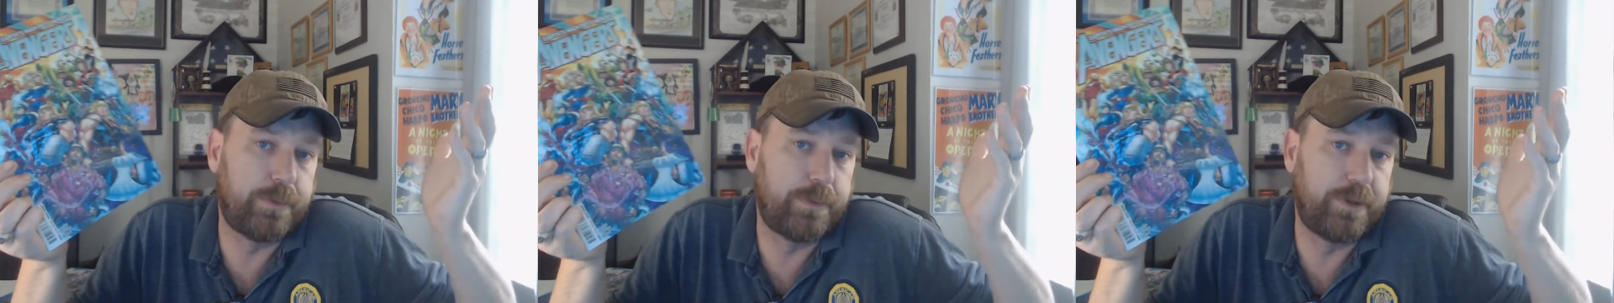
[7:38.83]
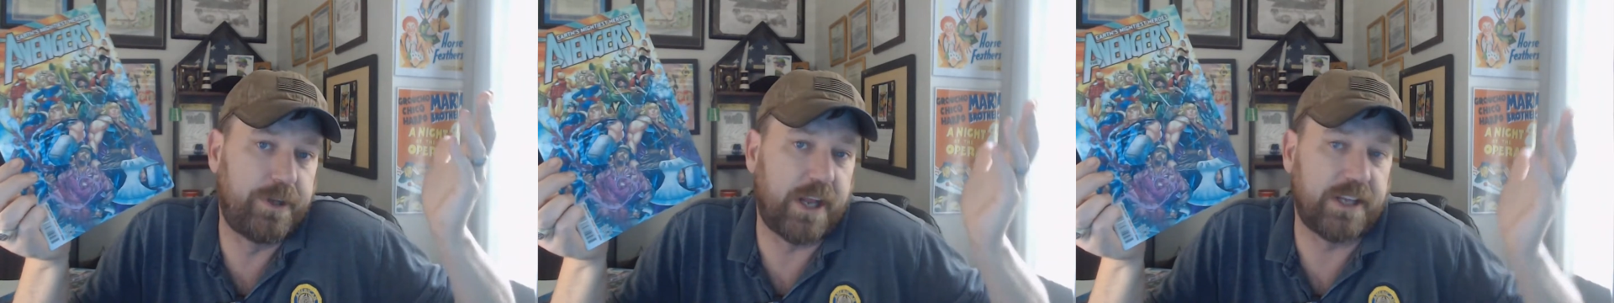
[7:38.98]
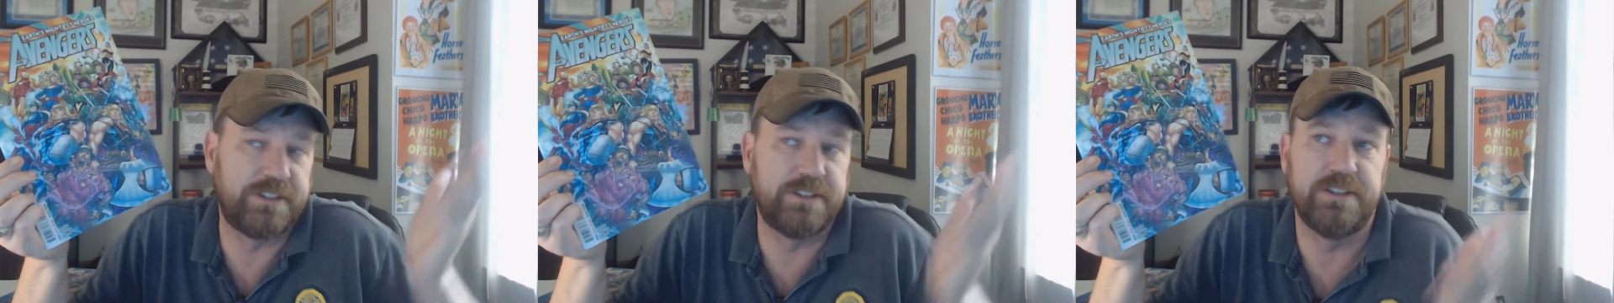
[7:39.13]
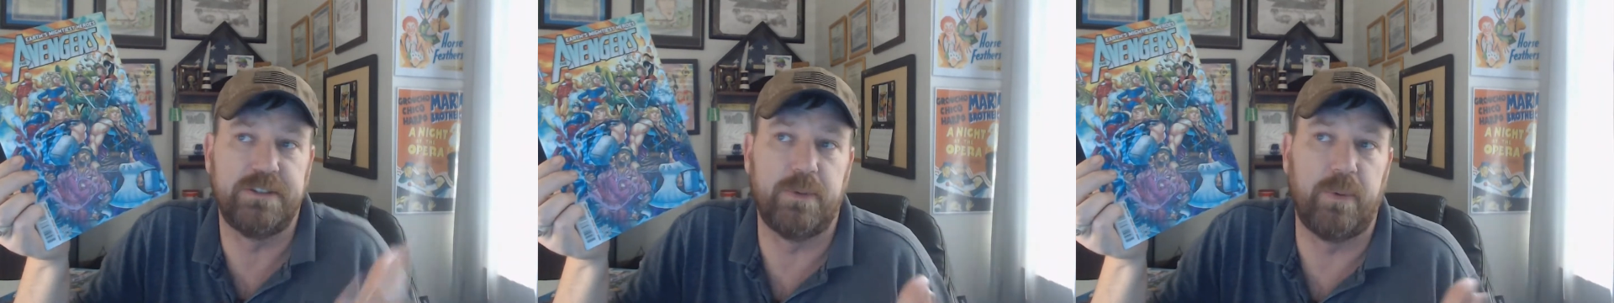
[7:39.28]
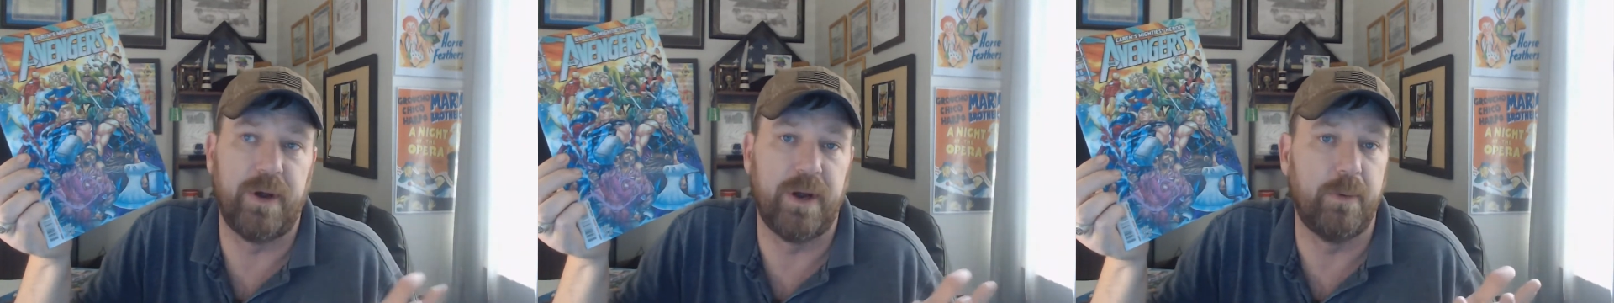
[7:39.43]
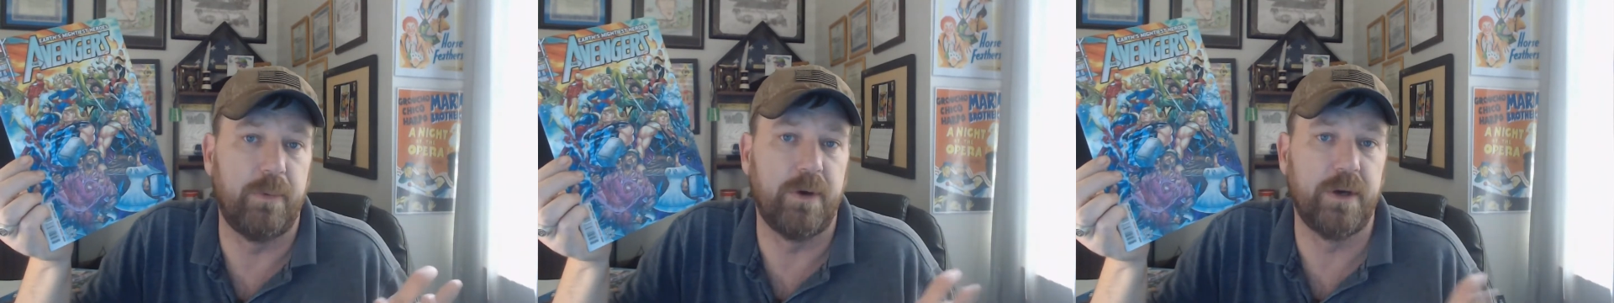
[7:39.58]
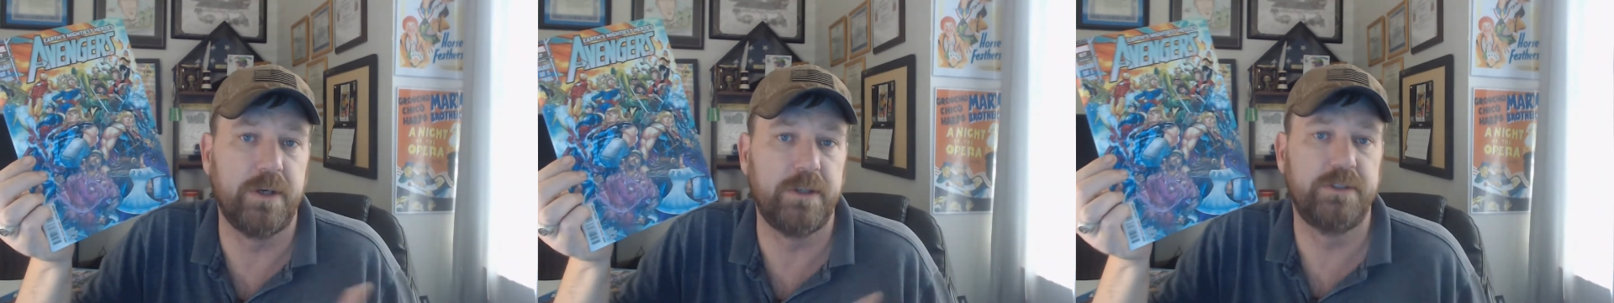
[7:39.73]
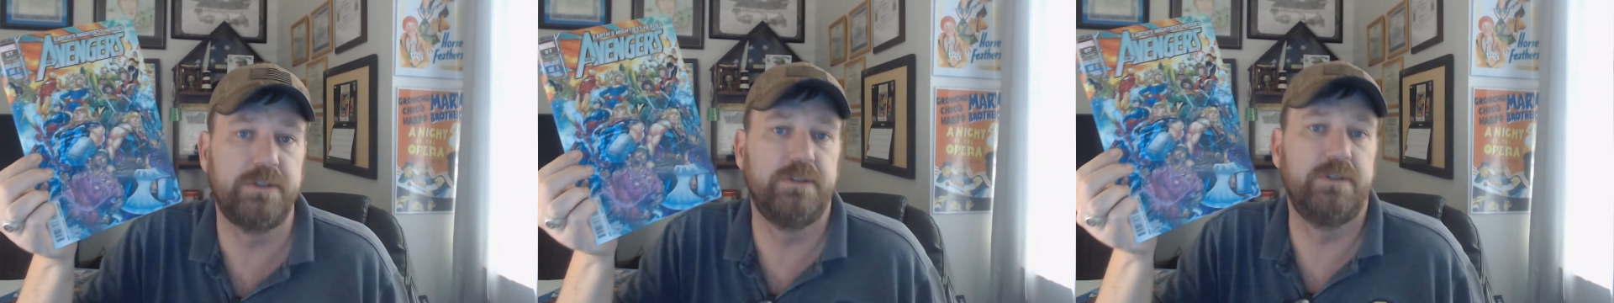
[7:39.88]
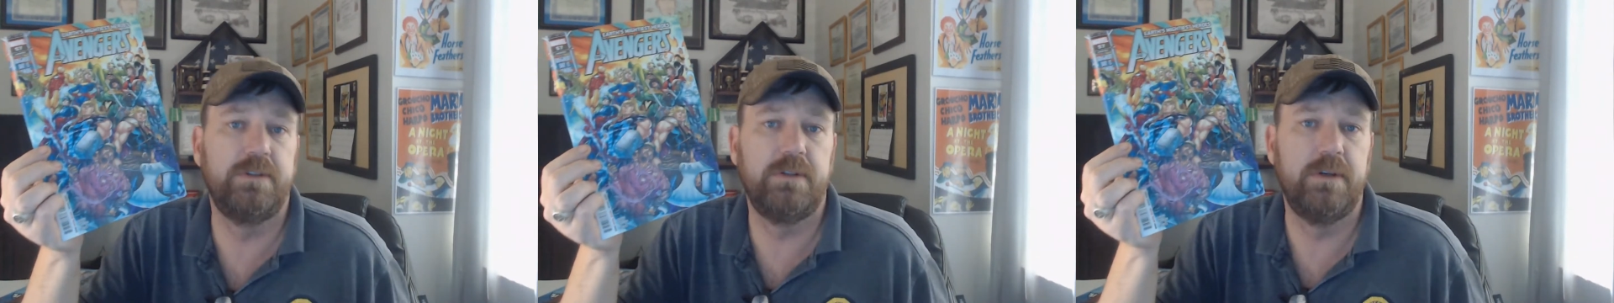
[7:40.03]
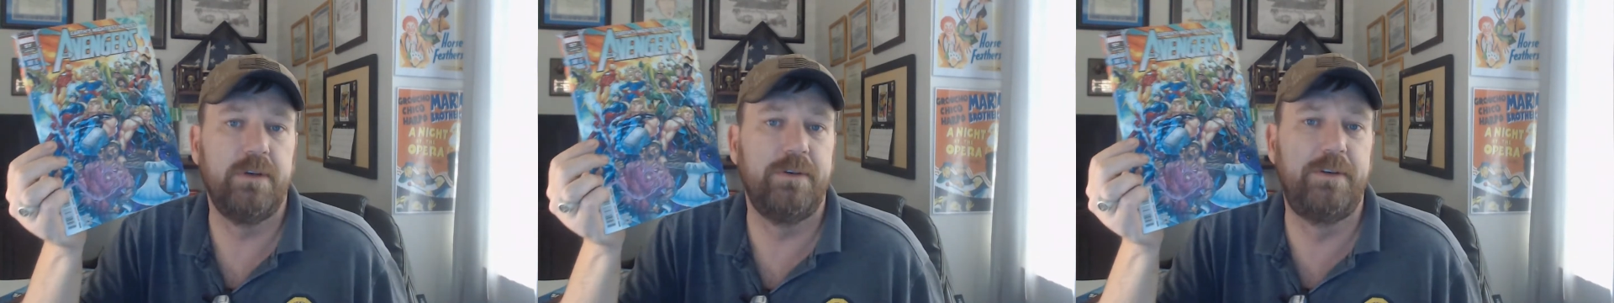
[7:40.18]
That's just the way it
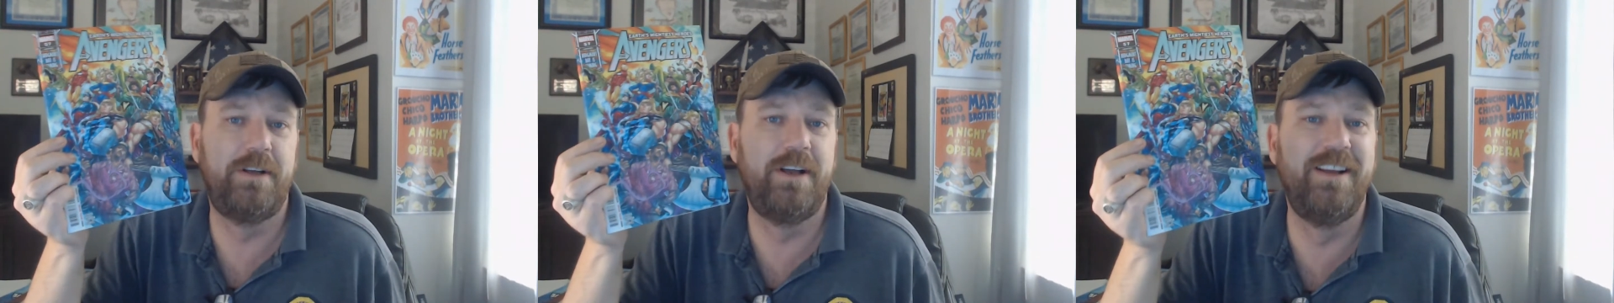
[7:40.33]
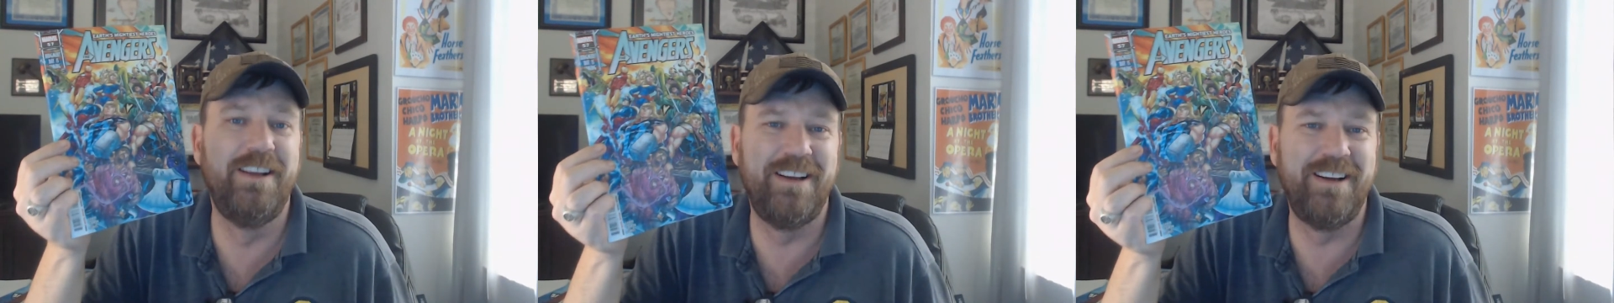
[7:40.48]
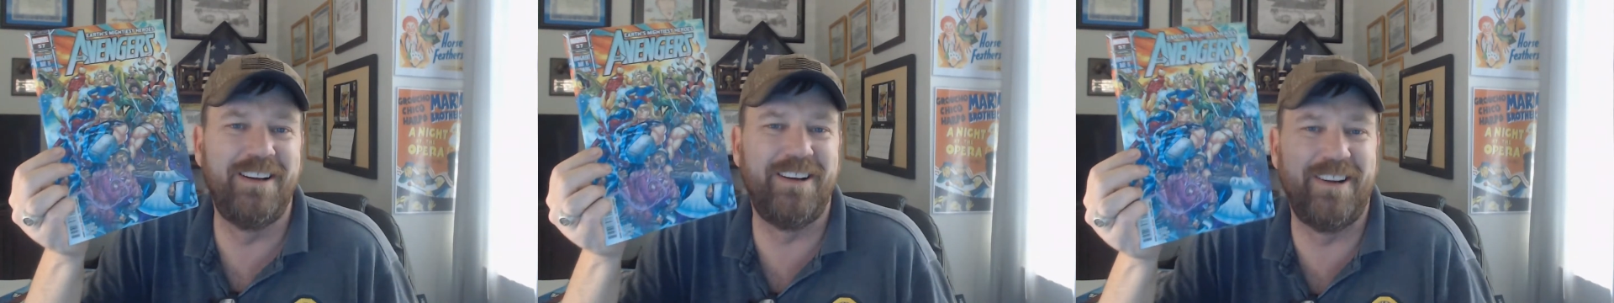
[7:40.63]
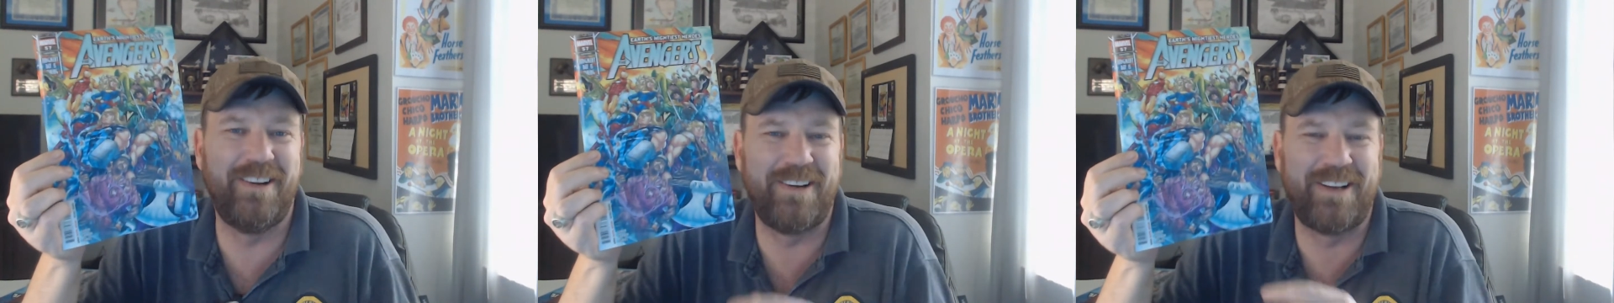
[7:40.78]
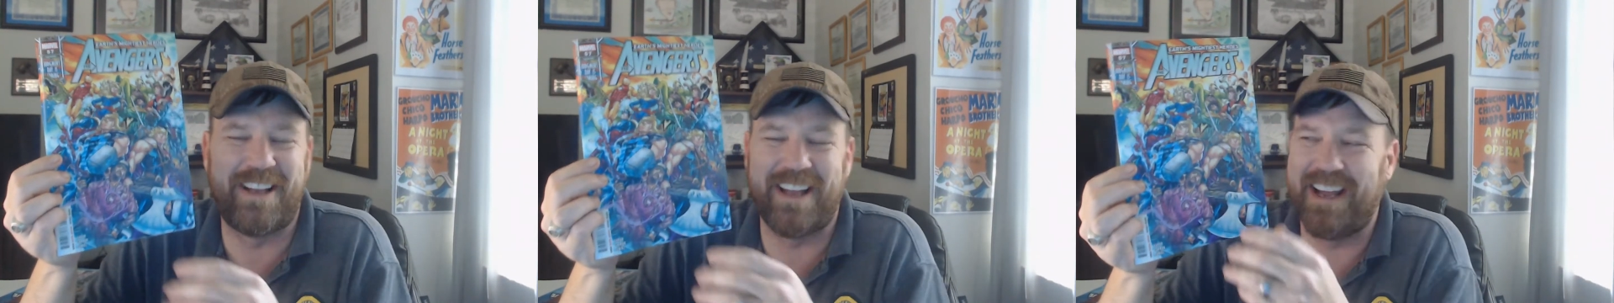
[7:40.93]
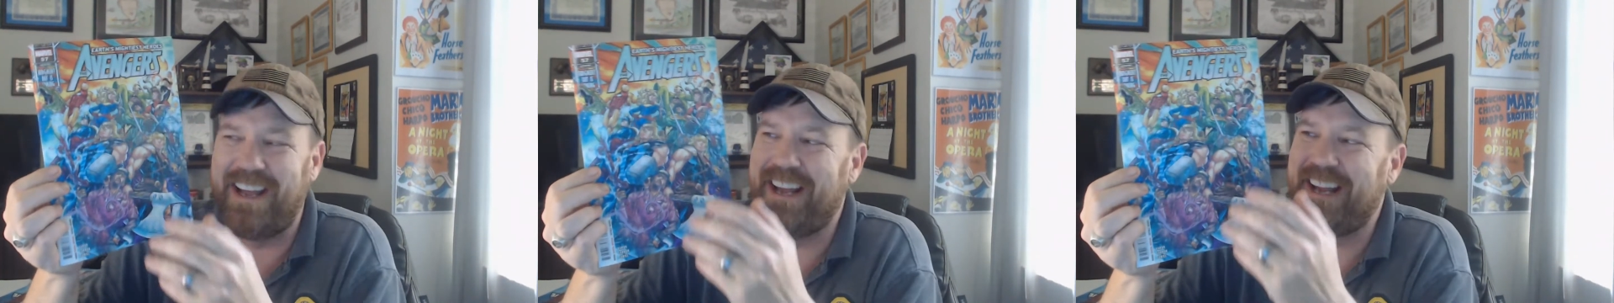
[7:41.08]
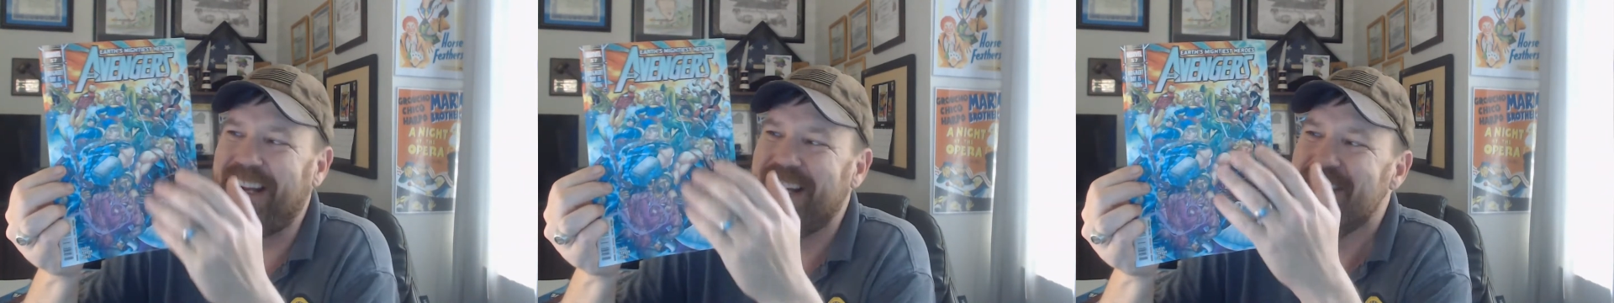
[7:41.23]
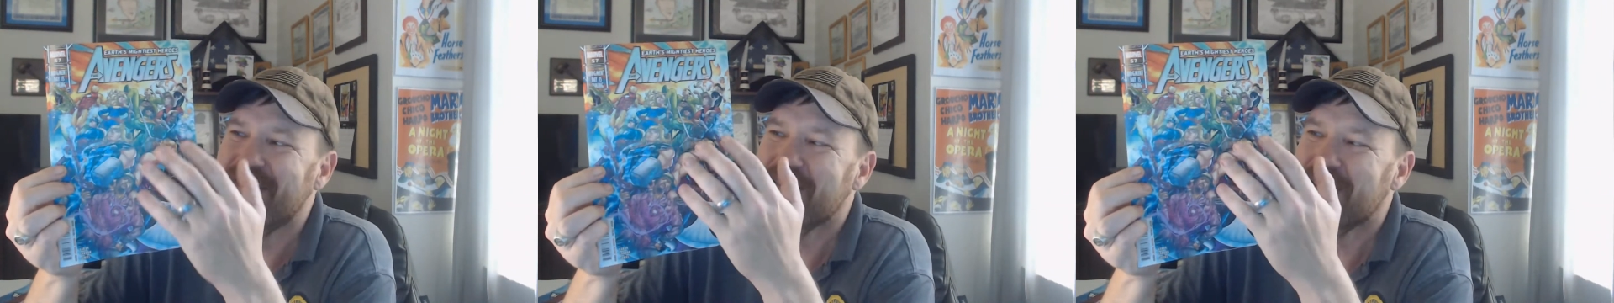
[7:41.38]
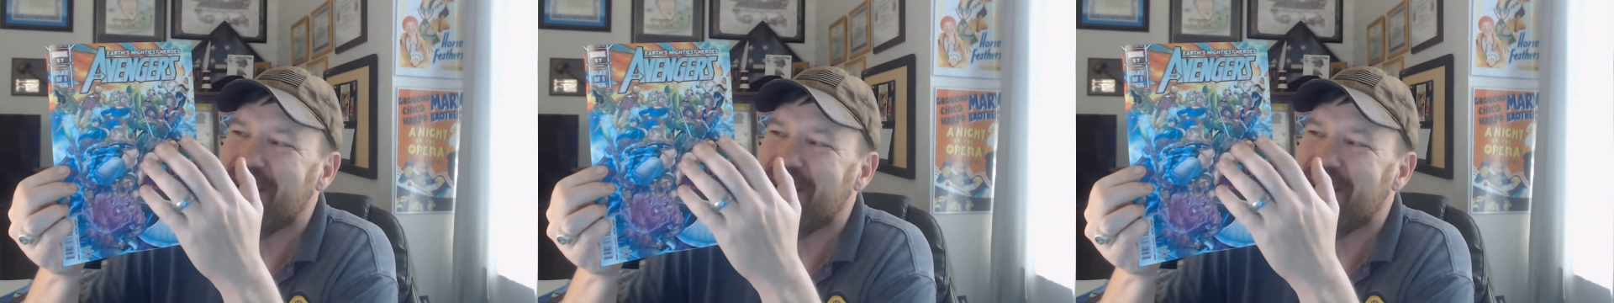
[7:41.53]
works. Okay.